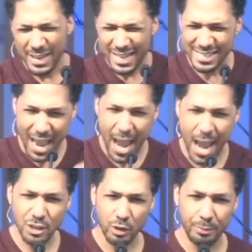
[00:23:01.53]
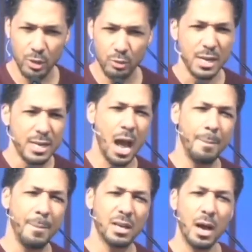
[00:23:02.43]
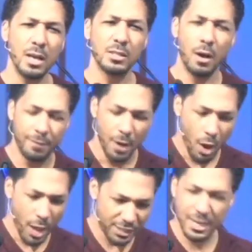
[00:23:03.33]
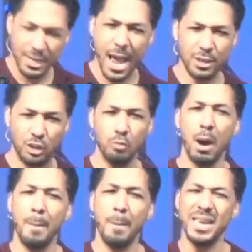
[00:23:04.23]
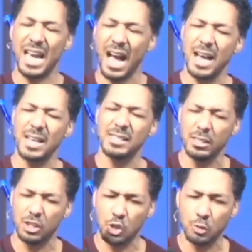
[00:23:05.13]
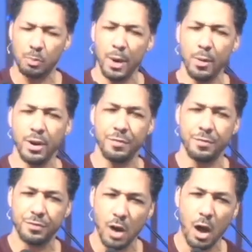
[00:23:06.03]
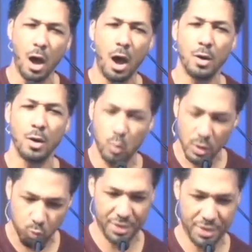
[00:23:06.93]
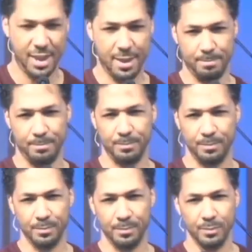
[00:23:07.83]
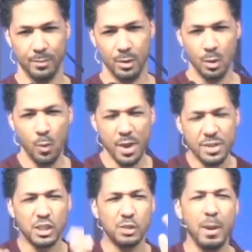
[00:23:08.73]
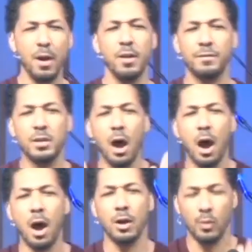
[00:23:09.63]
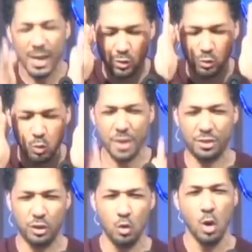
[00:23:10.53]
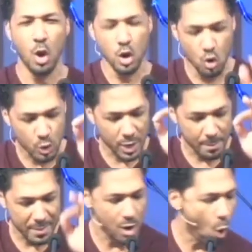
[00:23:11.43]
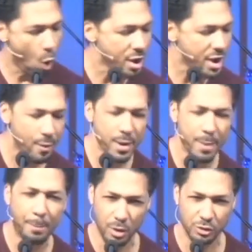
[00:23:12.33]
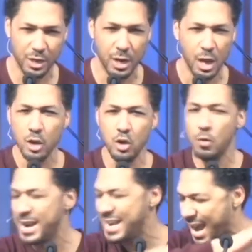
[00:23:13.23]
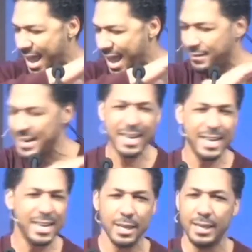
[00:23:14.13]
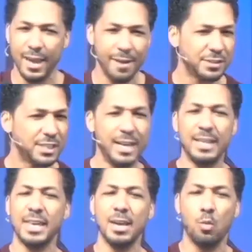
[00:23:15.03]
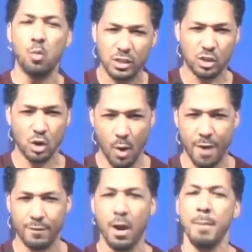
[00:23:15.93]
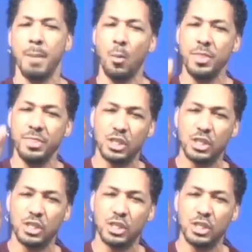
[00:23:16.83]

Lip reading: his attributes, not because of his stature, but because the Spirit of God was with him. When the Spirit of God is with you, you can be an ordinary person. You may not have any gifts, anything whatsoever, but when the